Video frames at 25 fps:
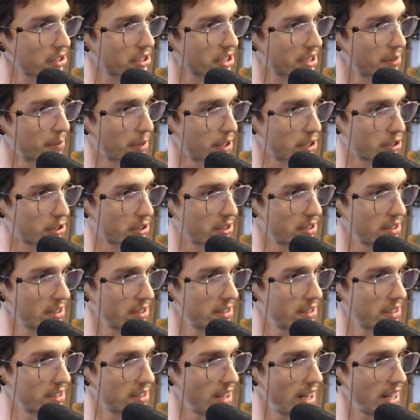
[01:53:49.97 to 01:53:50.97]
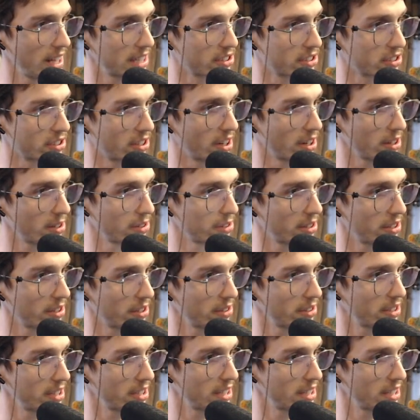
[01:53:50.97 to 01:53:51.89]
commercial. Let's go, dude.